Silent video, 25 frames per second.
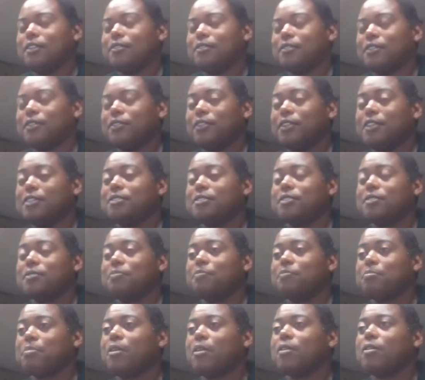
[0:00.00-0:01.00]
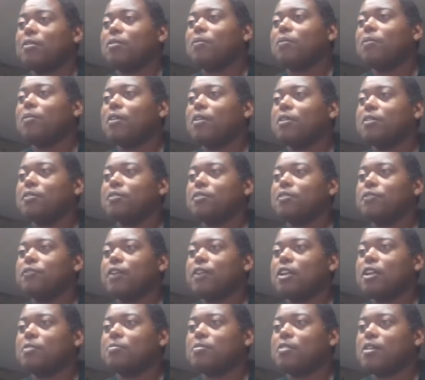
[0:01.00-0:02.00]
least the part one of the
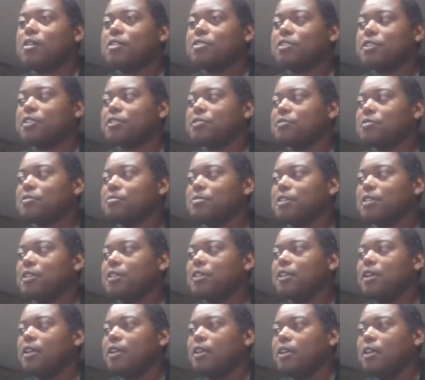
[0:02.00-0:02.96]
final projects will be